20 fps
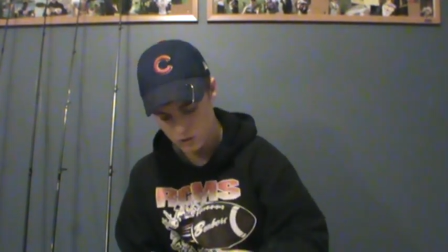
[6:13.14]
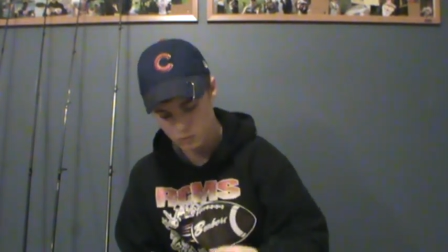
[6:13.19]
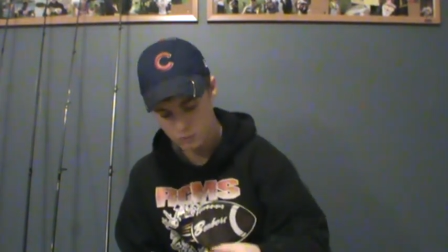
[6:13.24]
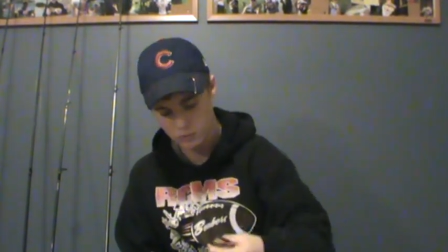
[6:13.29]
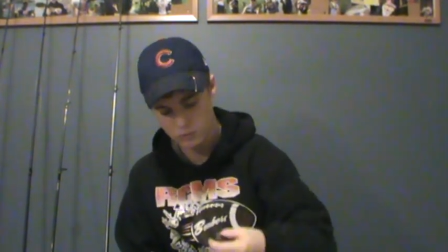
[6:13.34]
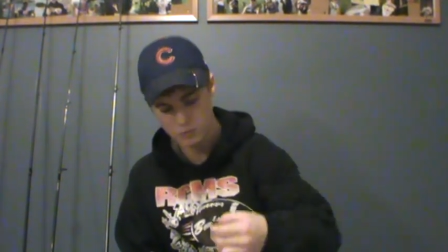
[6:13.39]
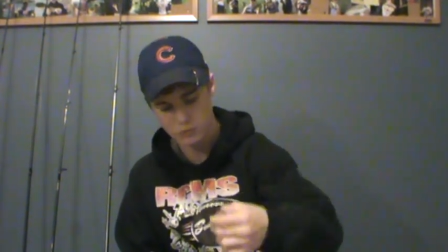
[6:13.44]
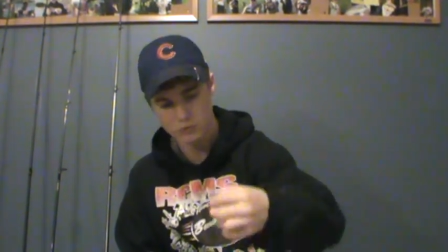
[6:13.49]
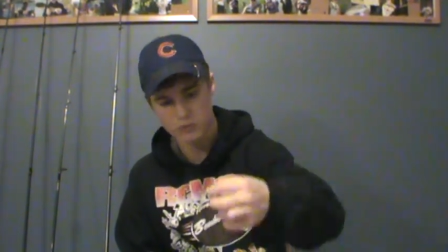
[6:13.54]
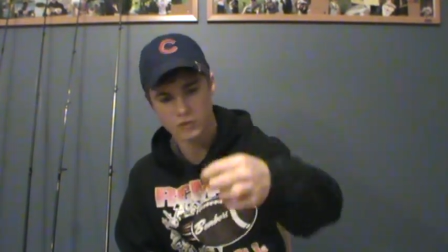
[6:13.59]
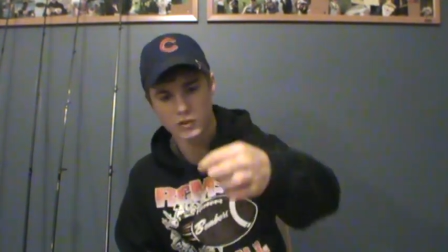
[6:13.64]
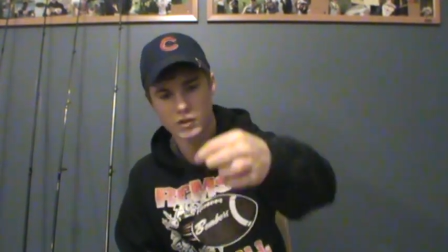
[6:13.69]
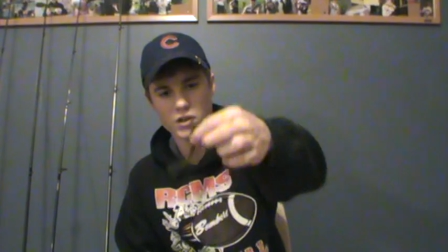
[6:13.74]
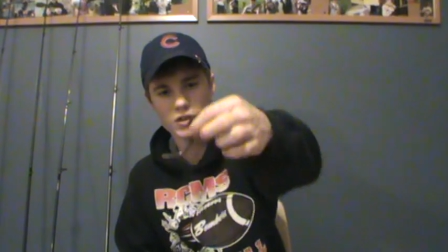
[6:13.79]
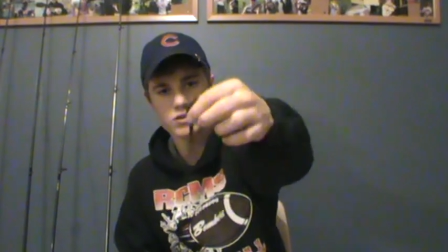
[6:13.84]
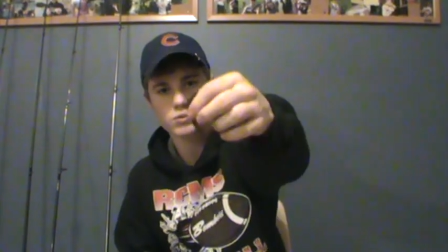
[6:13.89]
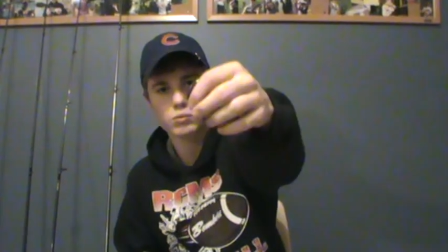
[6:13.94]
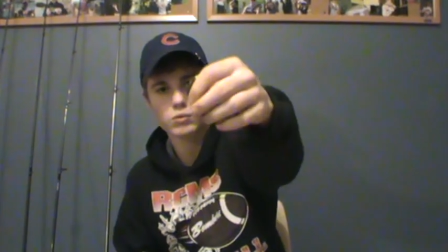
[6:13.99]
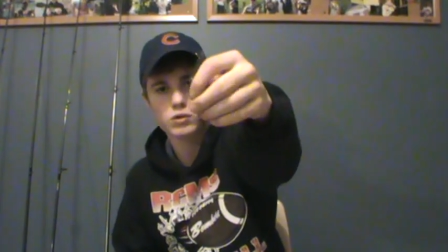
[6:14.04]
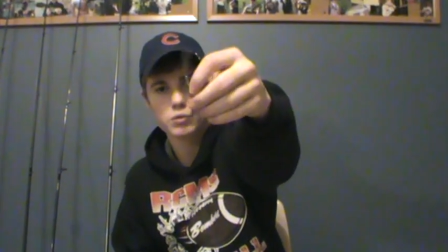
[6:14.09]
head worms,
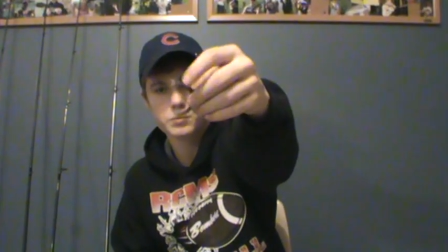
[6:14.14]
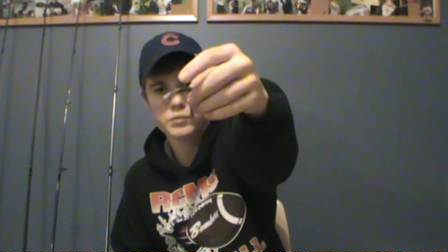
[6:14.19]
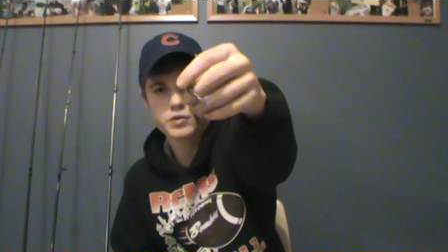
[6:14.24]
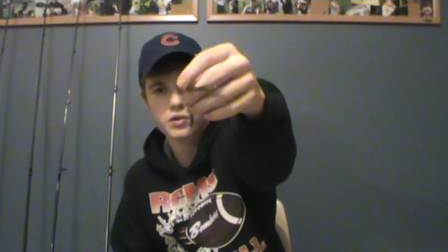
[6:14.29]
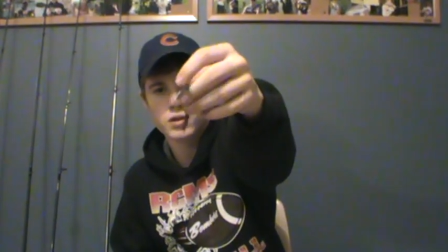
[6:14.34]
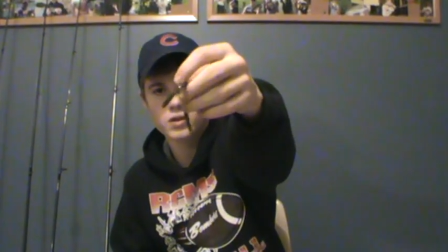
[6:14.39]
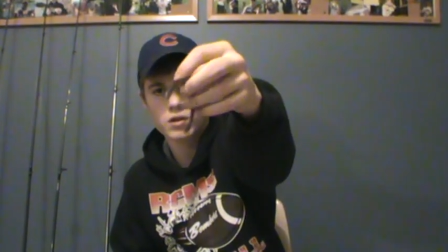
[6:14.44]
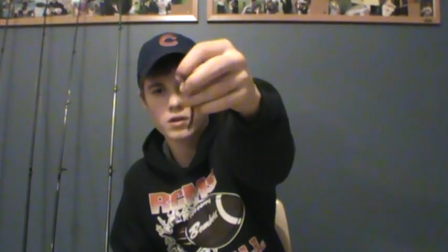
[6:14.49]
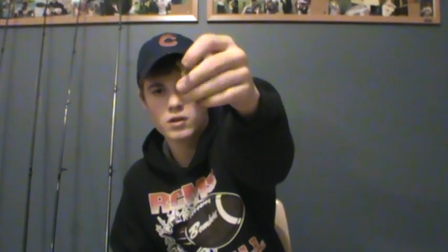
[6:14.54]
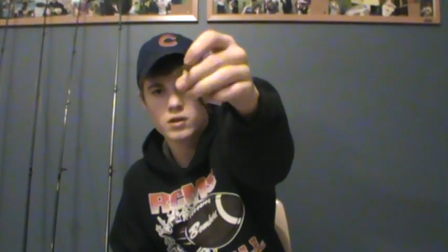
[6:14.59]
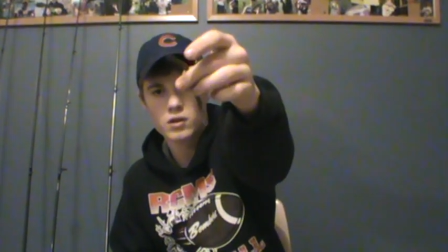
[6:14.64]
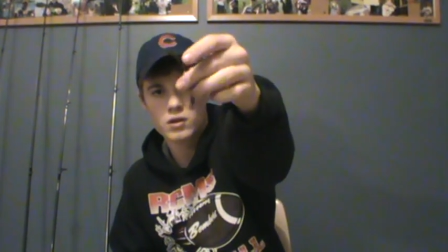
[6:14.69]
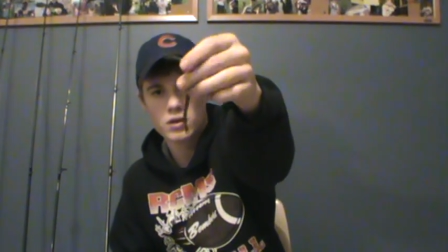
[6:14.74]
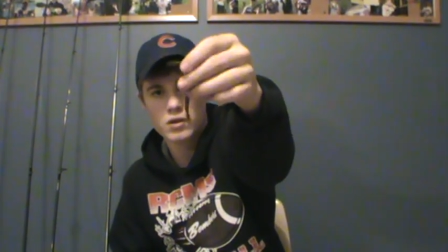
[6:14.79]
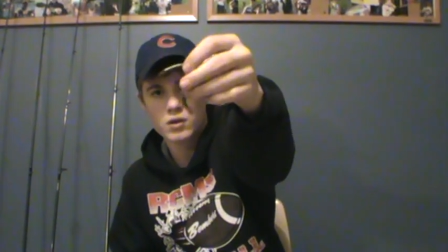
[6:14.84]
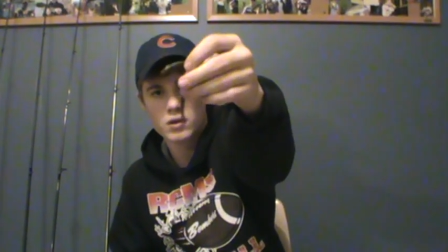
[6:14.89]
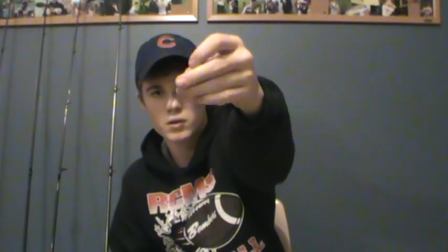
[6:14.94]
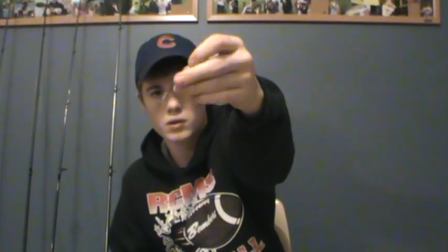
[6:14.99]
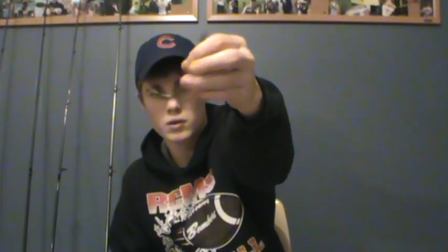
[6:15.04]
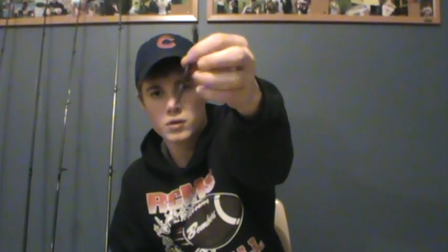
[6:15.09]
finesse worms.
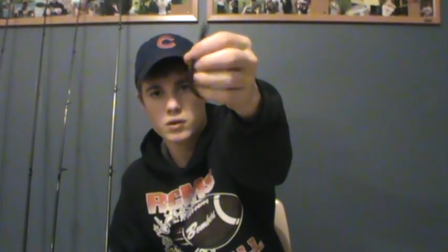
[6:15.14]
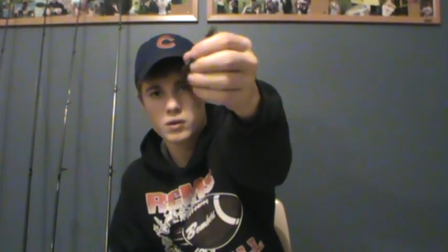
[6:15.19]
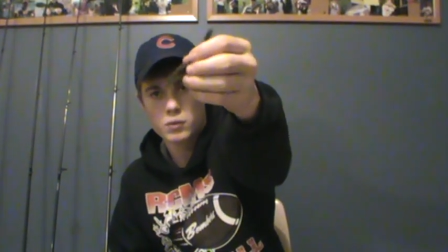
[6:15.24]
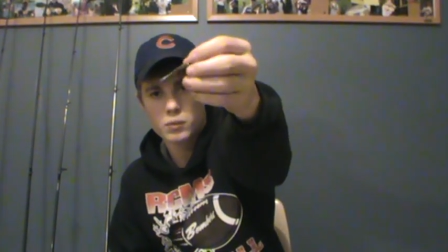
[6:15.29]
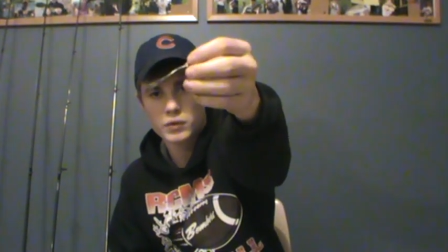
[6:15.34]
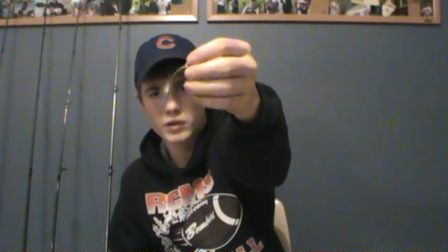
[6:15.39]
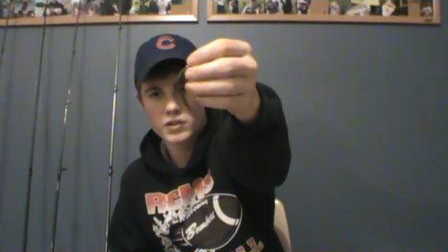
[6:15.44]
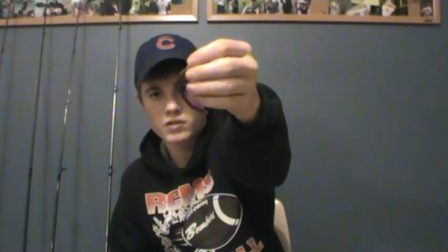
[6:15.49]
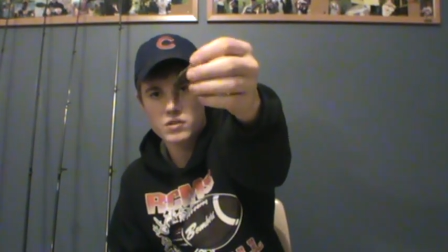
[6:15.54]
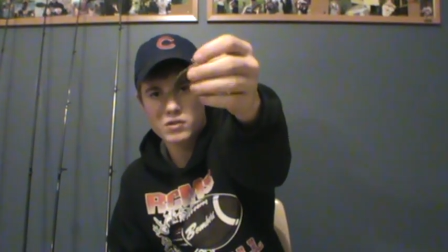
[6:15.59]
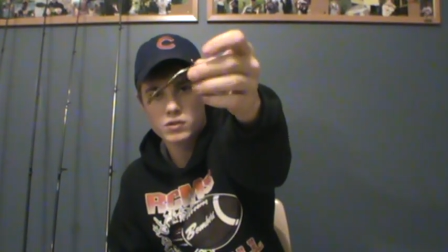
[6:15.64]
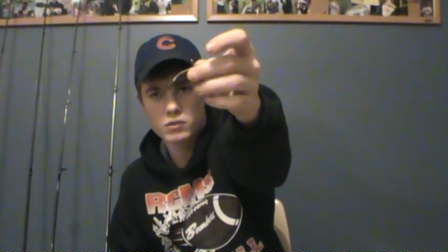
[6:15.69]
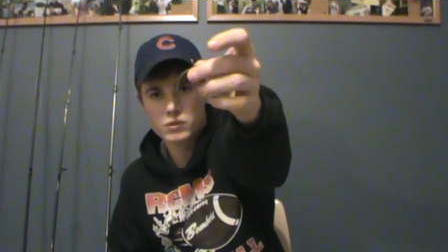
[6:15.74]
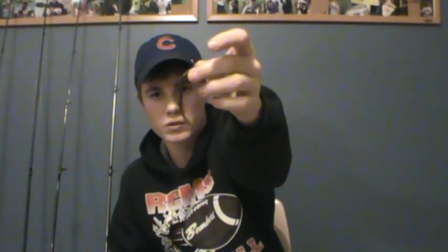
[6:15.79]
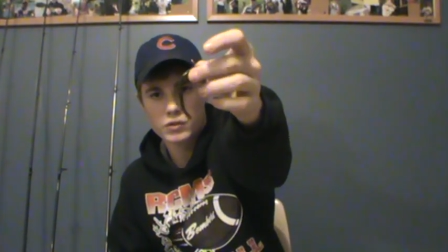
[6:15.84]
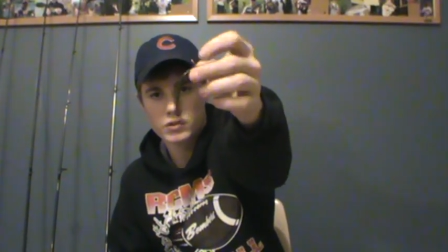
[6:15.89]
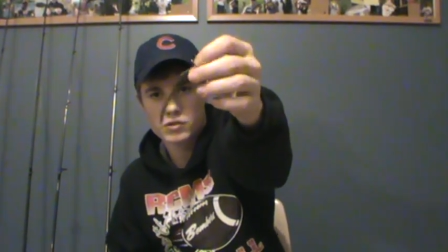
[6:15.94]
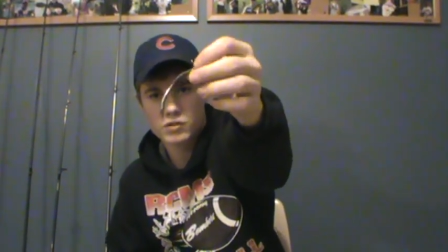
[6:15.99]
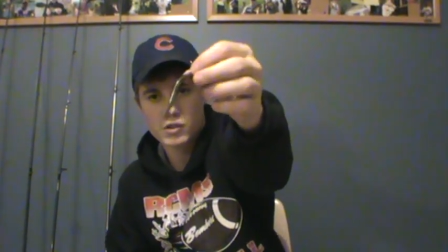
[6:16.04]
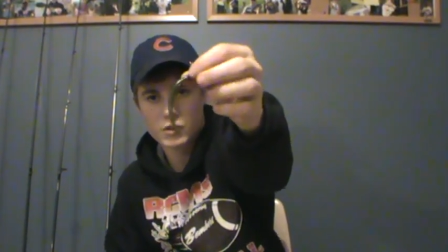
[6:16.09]
When they start
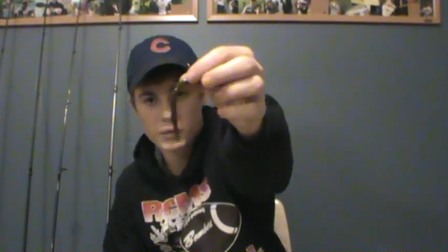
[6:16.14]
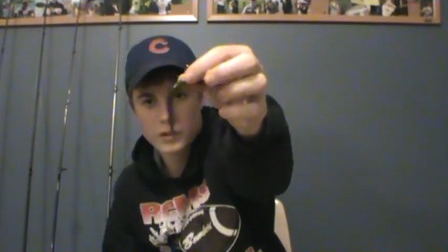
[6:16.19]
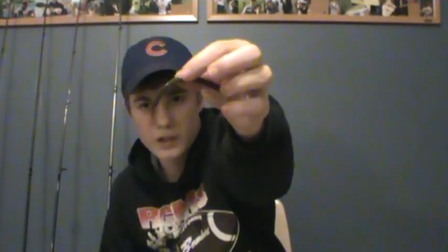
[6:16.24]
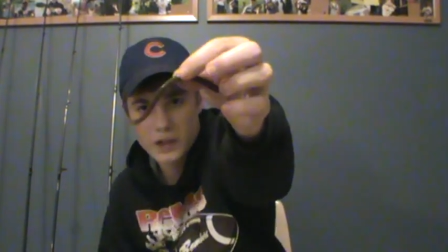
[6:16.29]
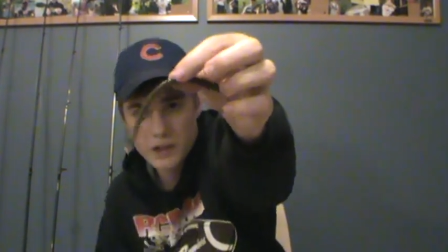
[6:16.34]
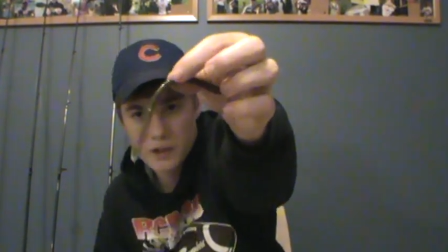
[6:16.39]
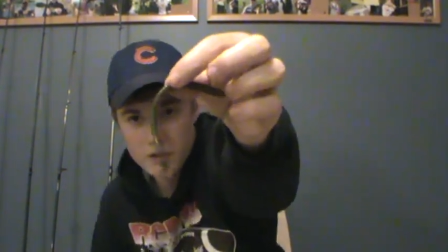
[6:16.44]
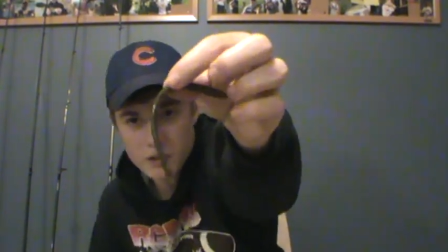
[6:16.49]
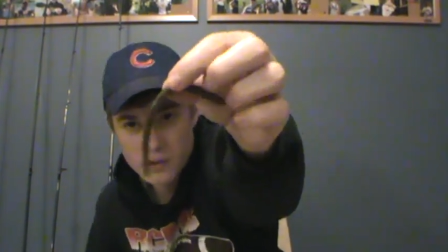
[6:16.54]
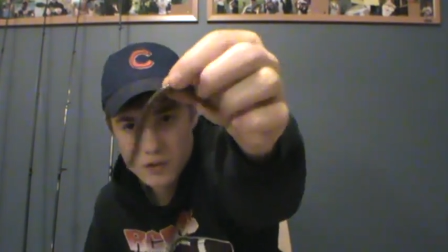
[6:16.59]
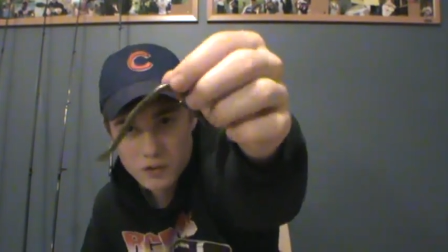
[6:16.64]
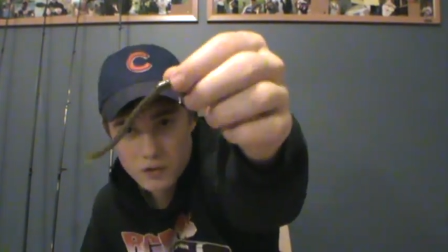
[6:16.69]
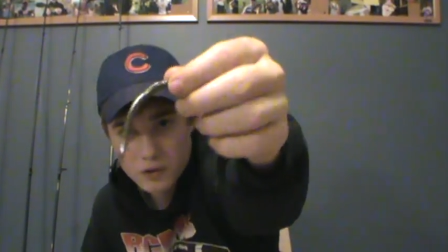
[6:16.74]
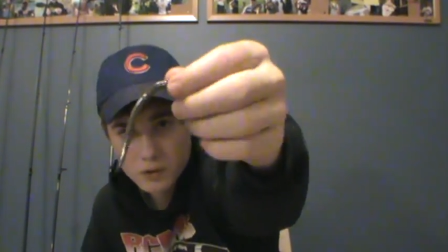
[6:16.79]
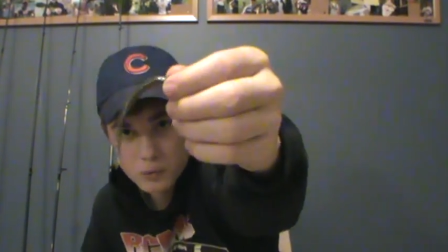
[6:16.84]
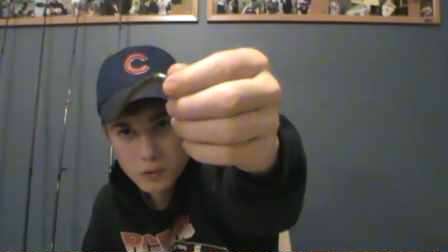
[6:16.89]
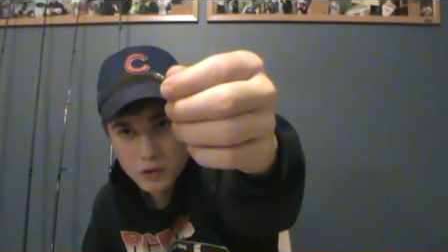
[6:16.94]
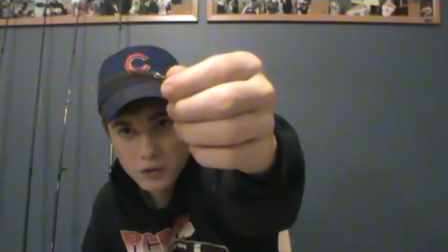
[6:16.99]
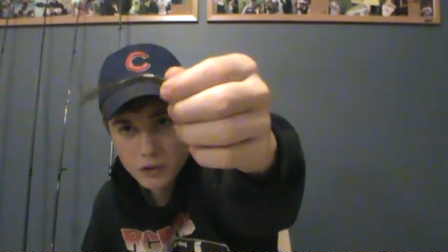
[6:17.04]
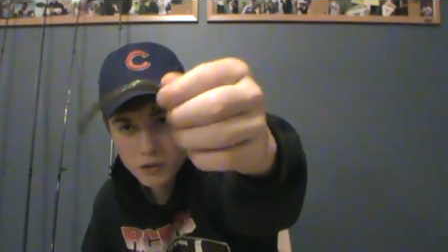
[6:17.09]
really slowing down, you just throw one of